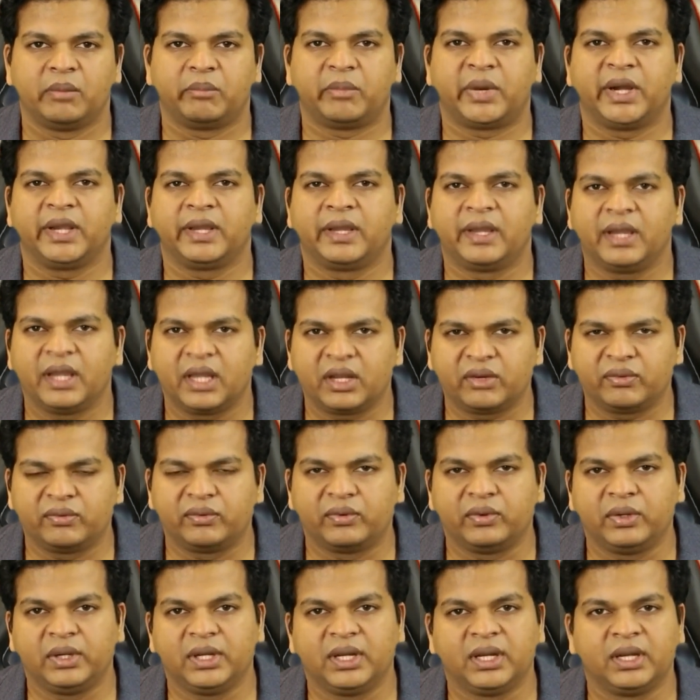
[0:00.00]
By
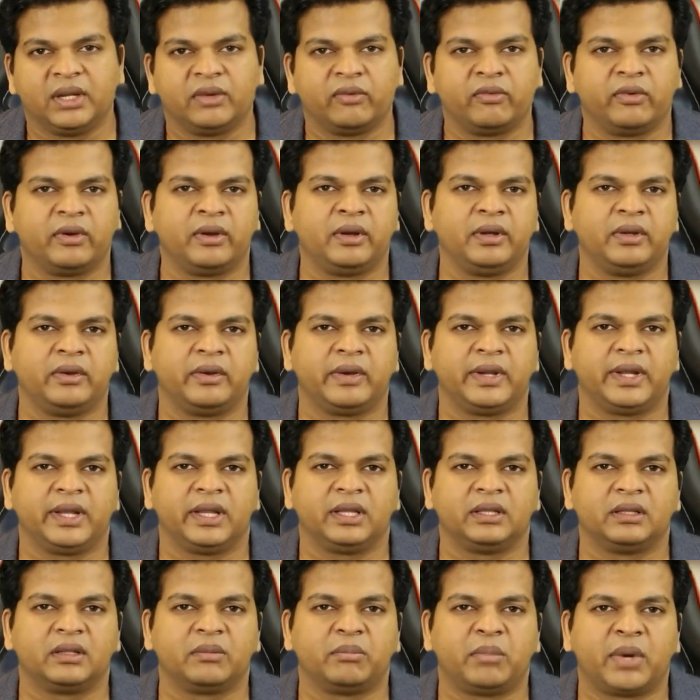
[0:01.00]
carefully
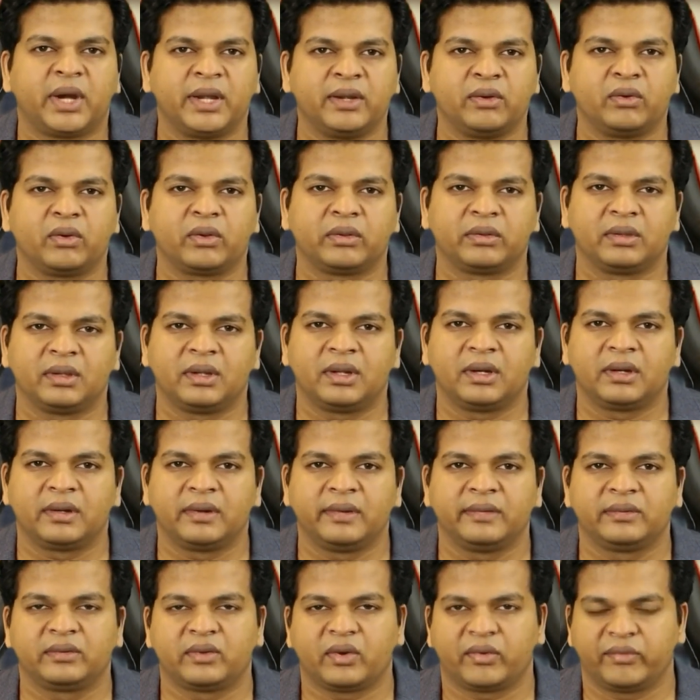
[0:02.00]
evaluating the biological
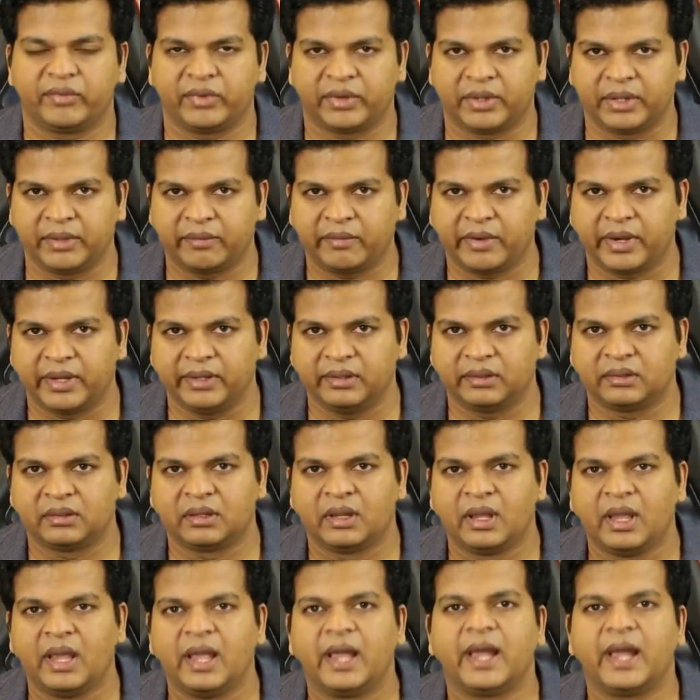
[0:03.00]
risk of your device